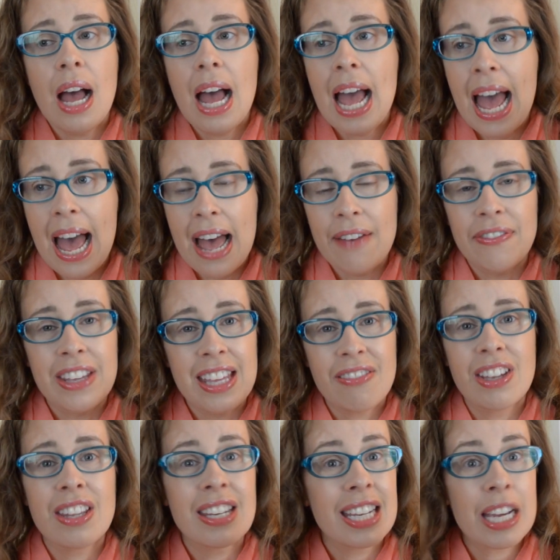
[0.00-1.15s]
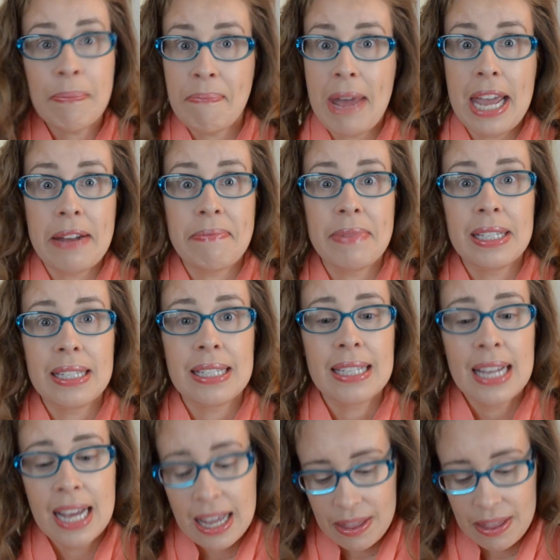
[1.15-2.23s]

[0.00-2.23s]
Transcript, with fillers: have given commandments.